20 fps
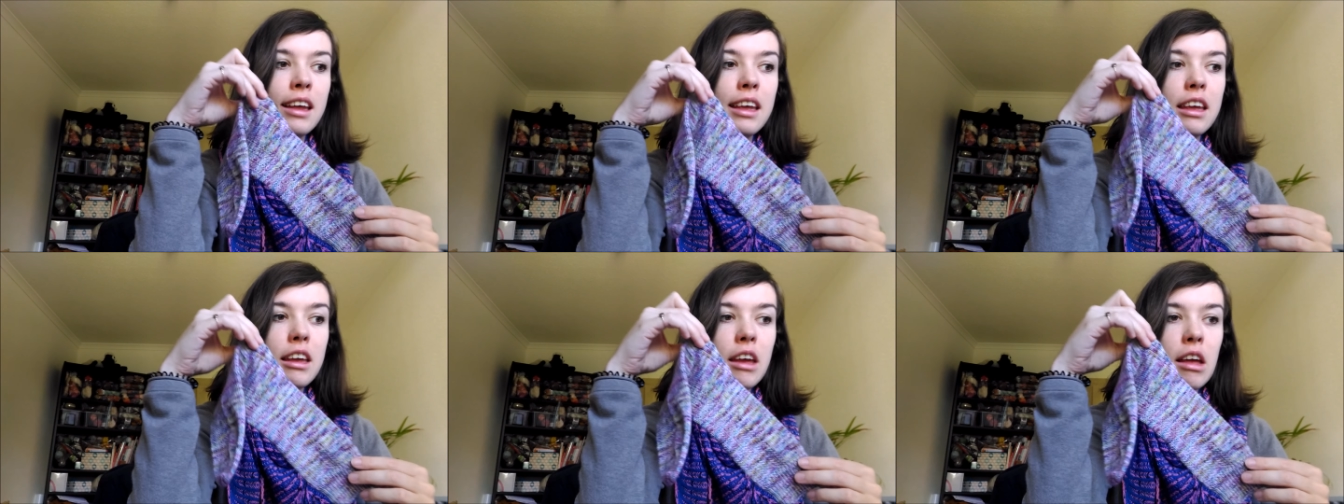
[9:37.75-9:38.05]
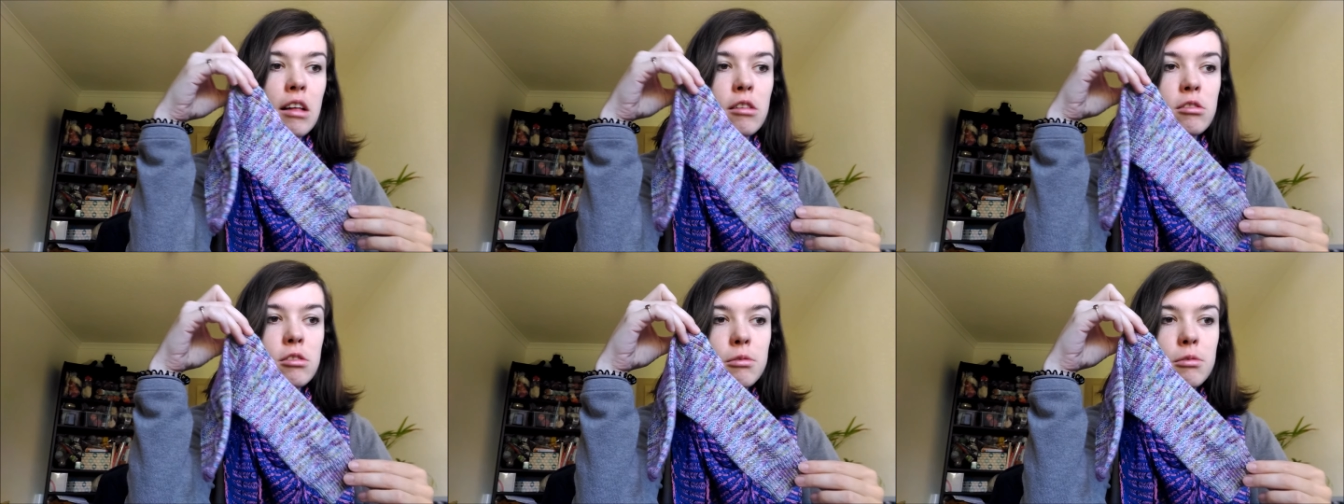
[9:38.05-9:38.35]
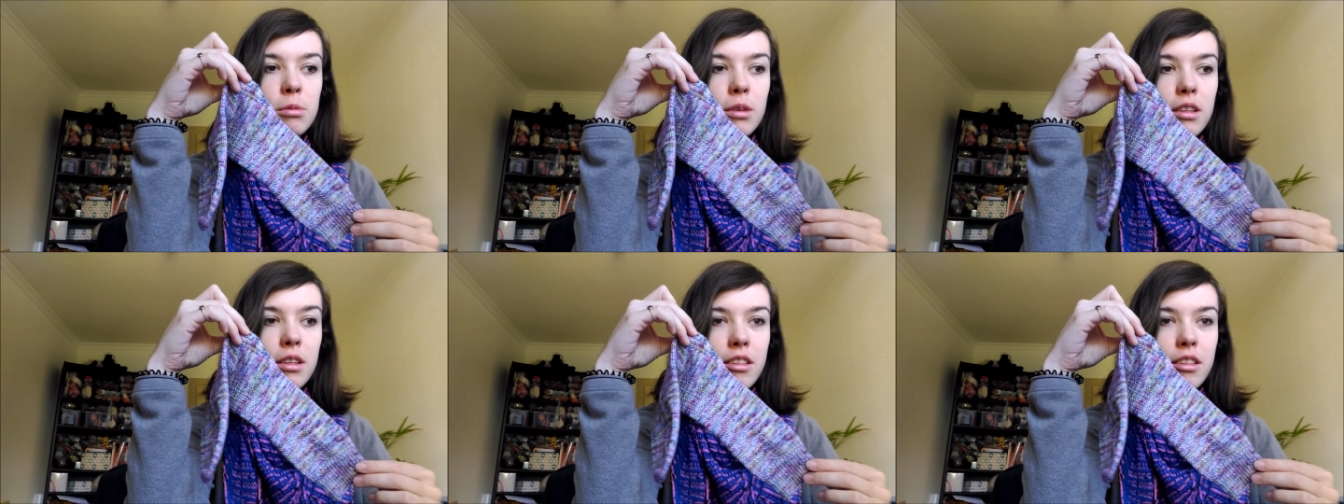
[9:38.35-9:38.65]
heel
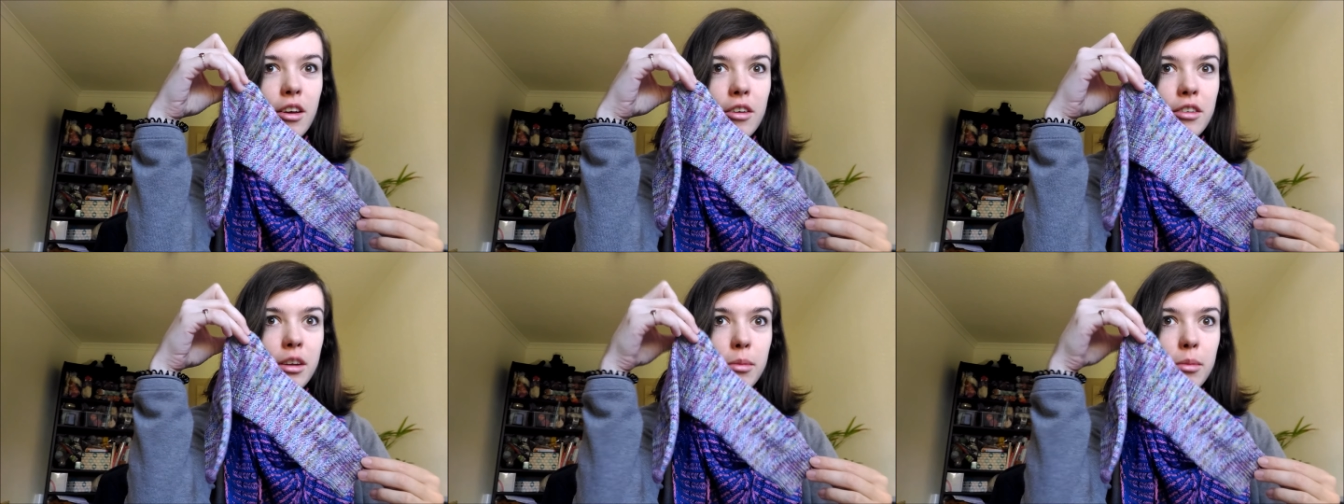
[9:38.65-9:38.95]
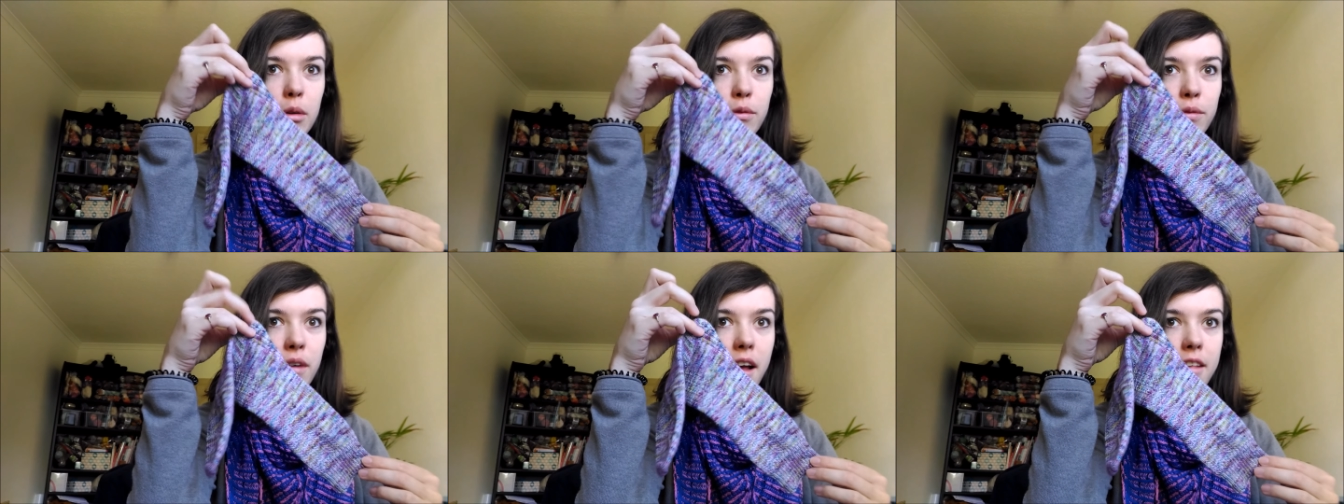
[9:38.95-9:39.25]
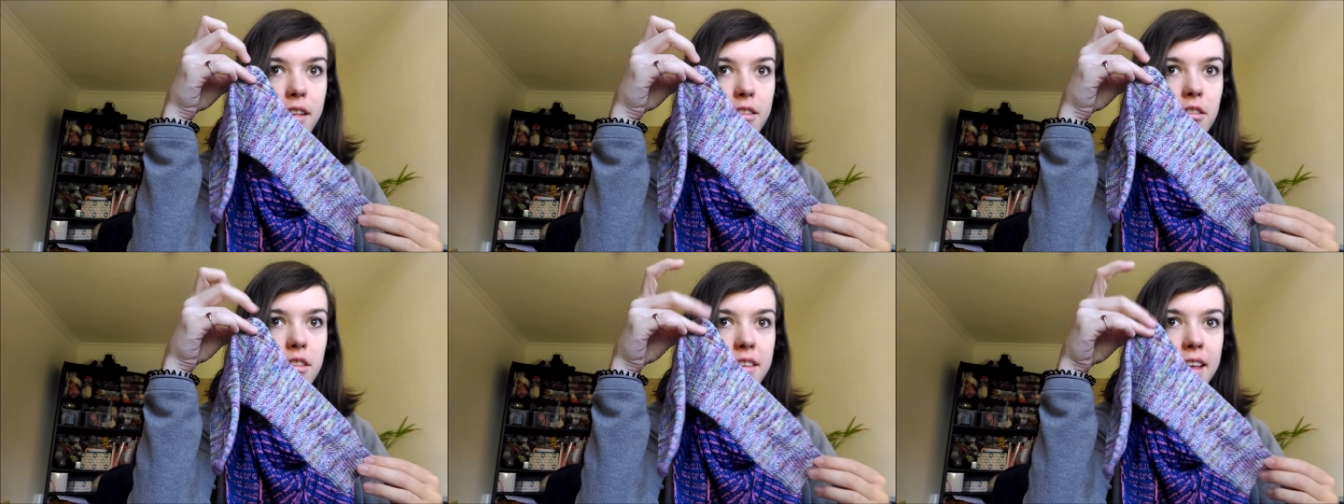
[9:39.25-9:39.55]
was going to be
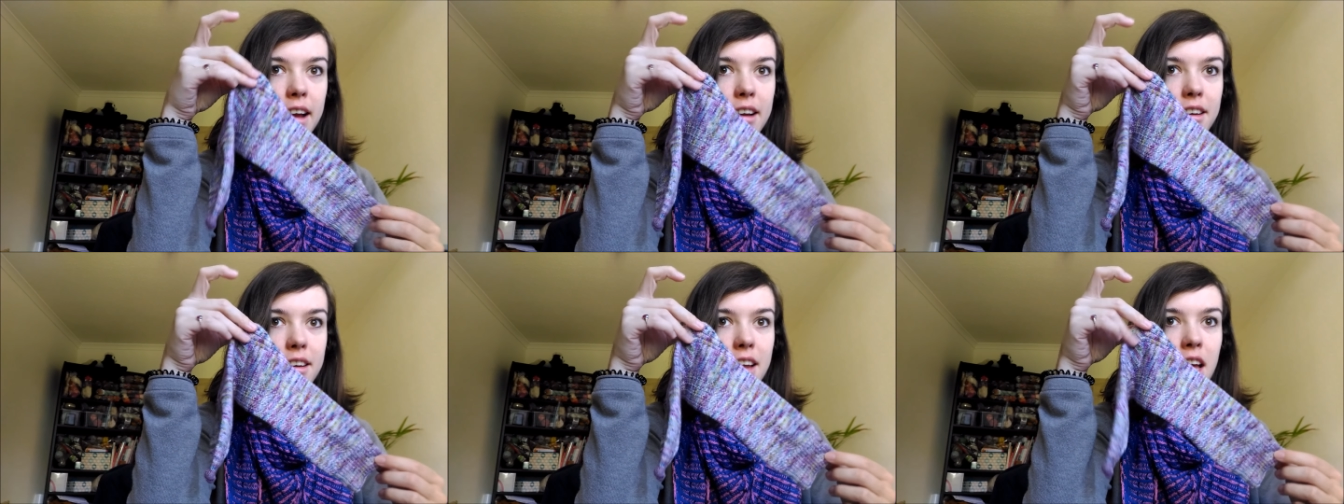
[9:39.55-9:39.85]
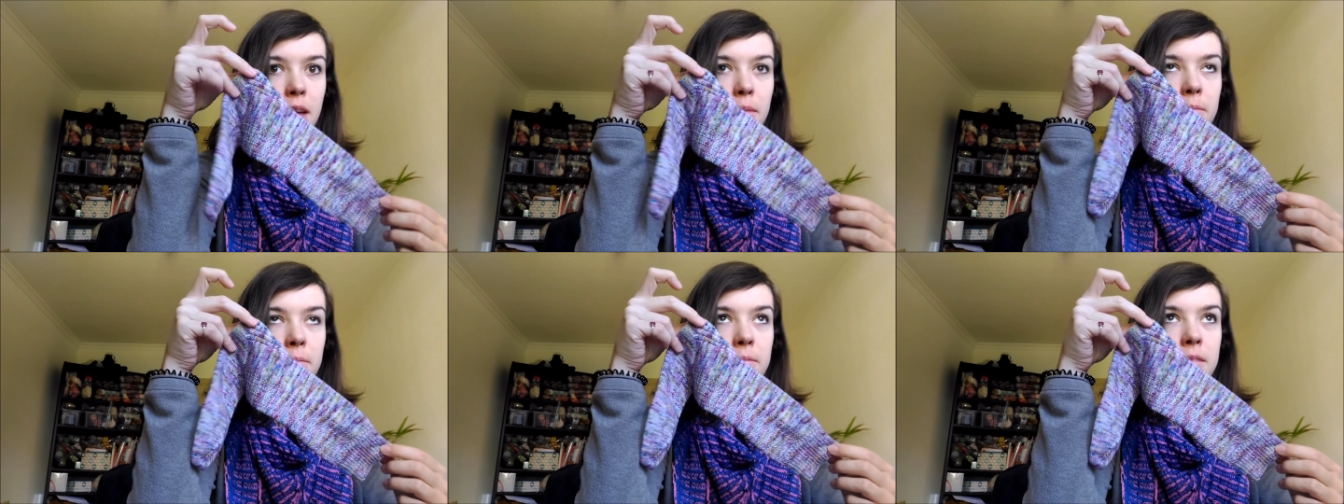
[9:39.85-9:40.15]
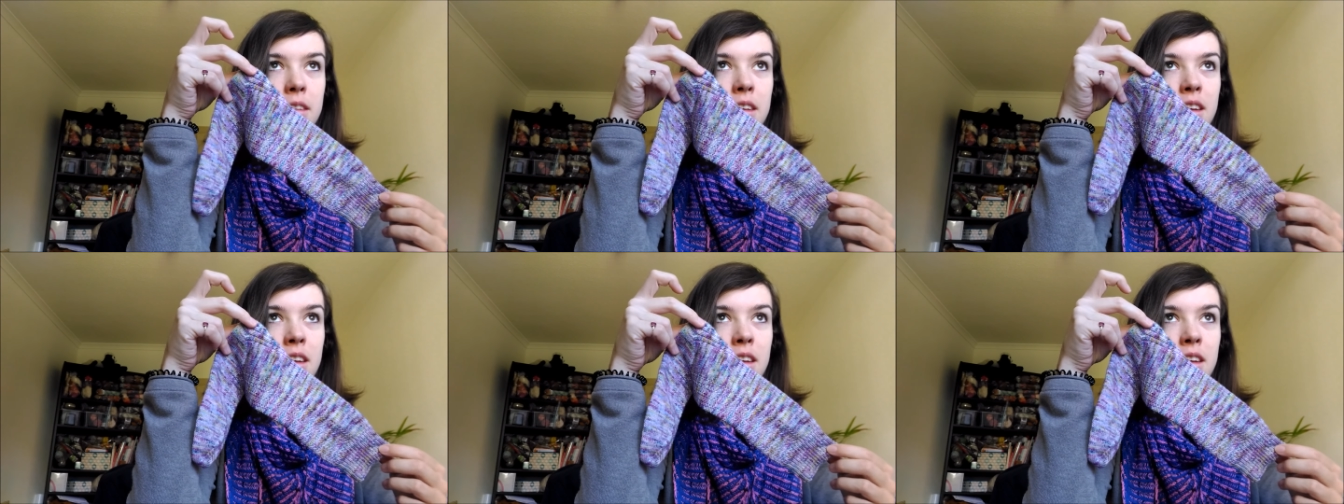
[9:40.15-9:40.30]
faster the second time,